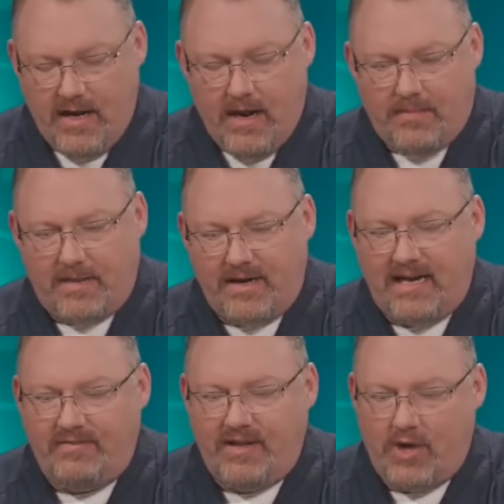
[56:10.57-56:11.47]
but I'm going to
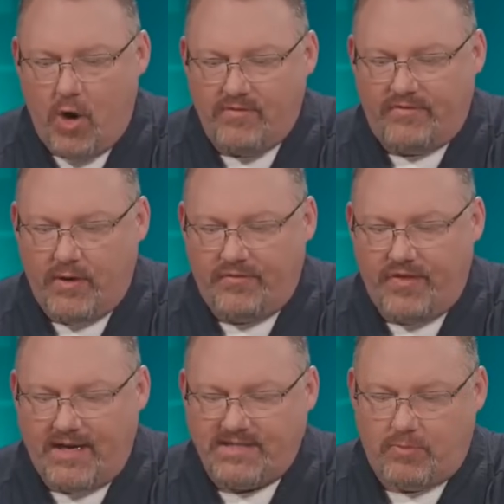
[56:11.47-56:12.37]
give you the overview of
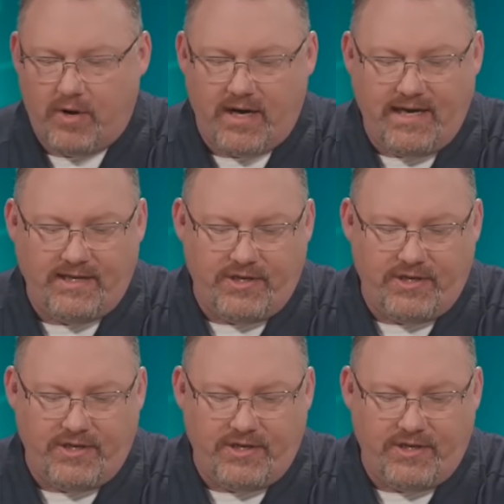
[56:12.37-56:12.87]
things that we're going to need to